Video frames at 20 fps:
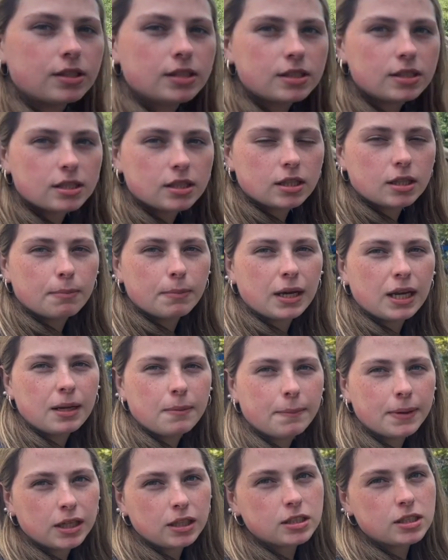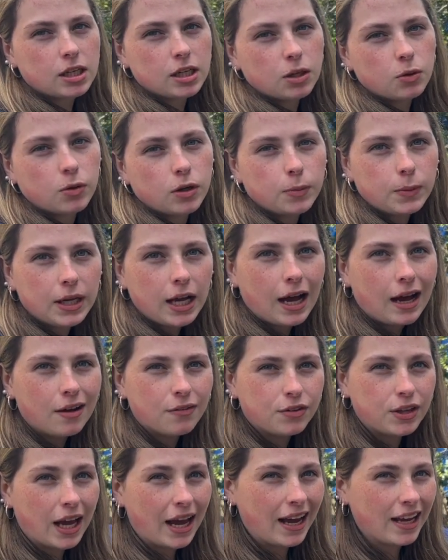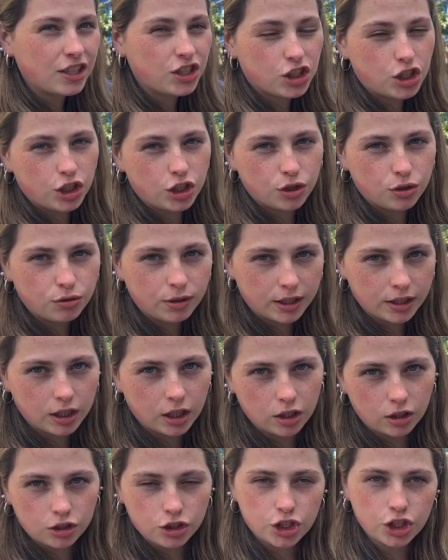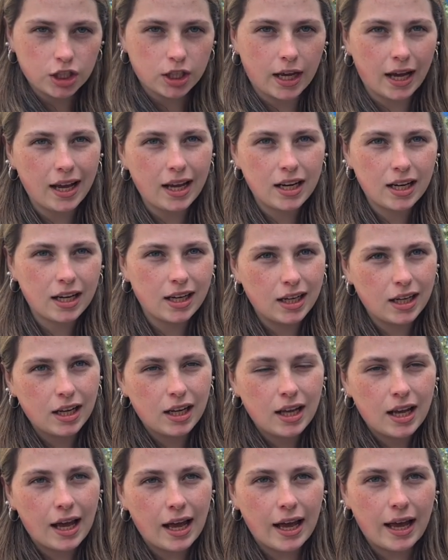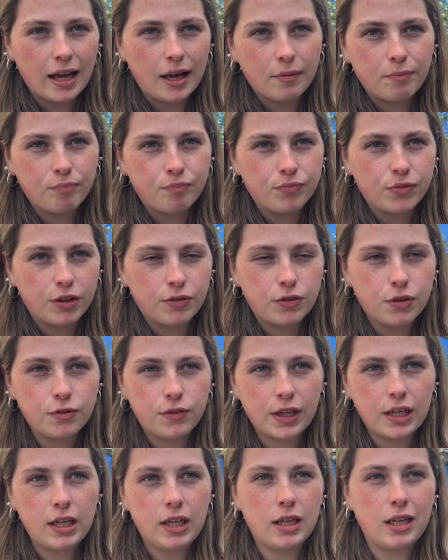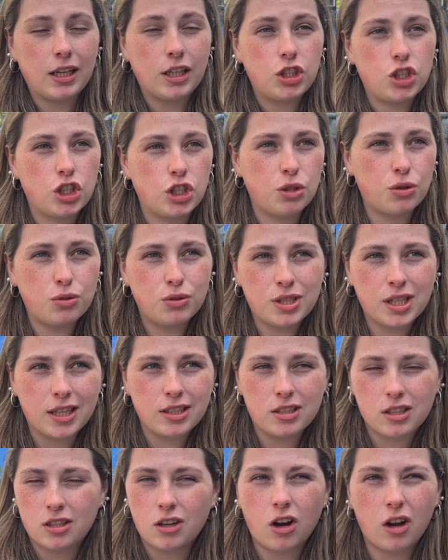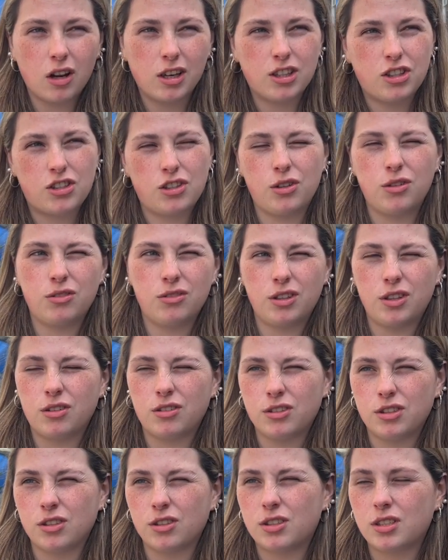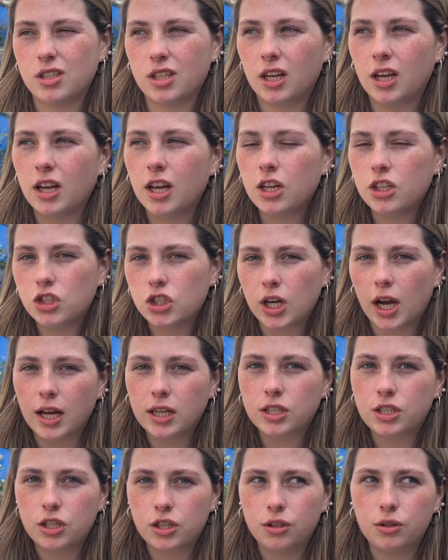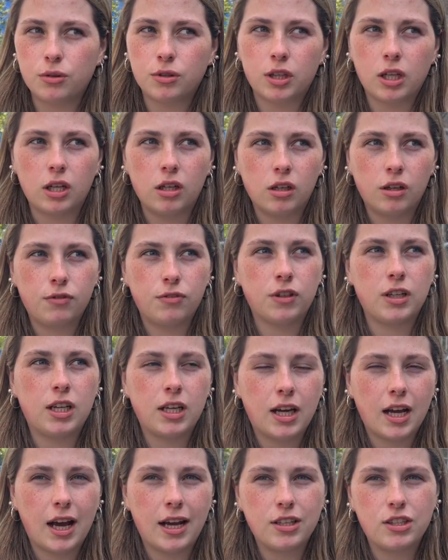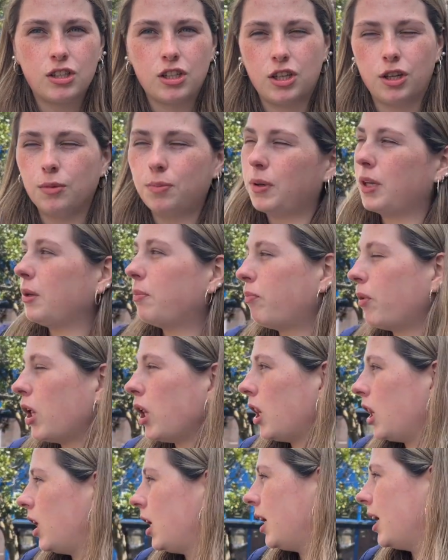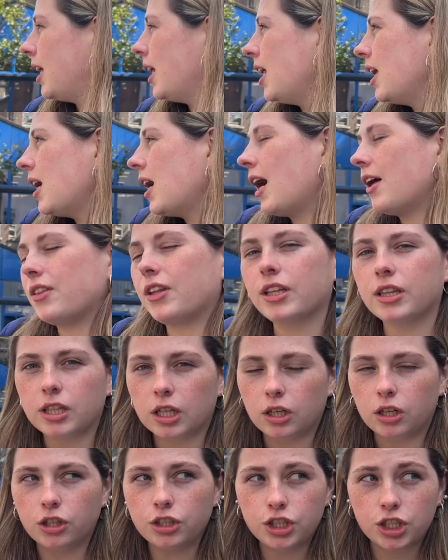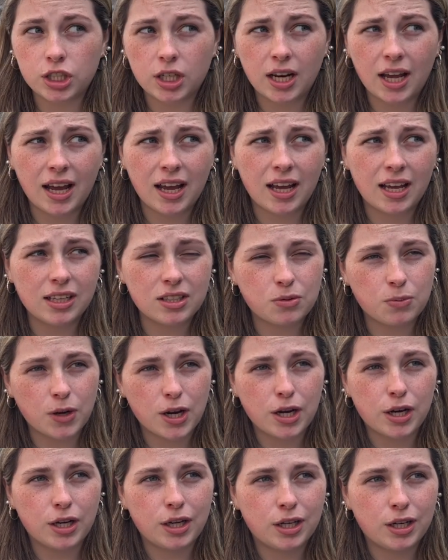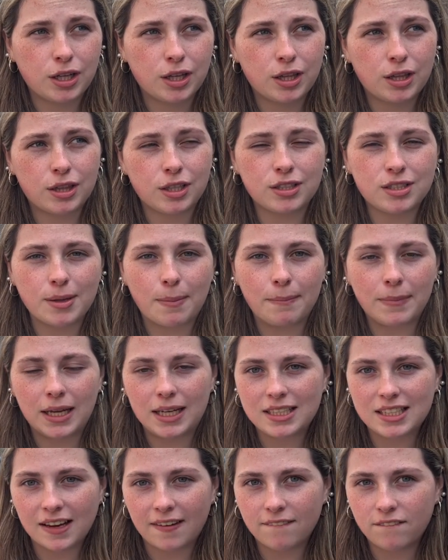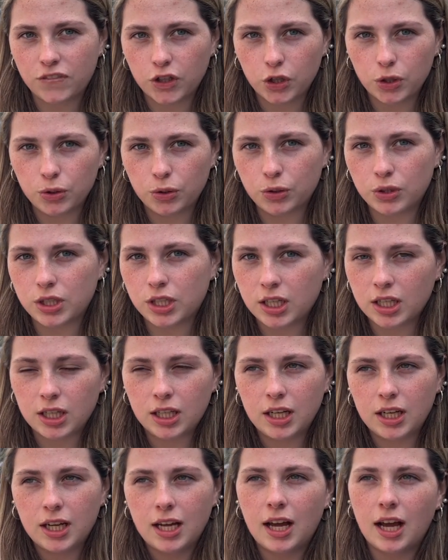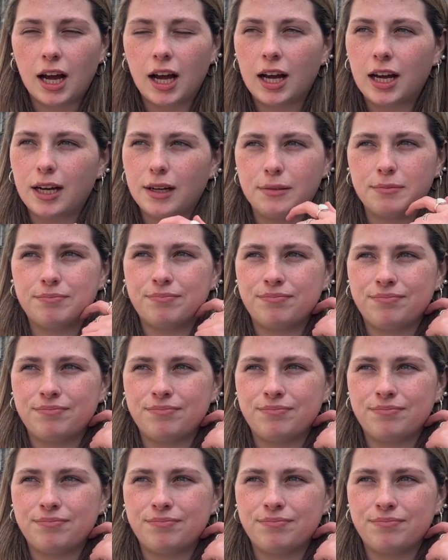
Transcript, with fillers: is the main building where we have the SU and the luncheonette um, if you have any issues as a college student, you can just chat to the lovely SU people. And then the luncheonette is where there's amazing food, um,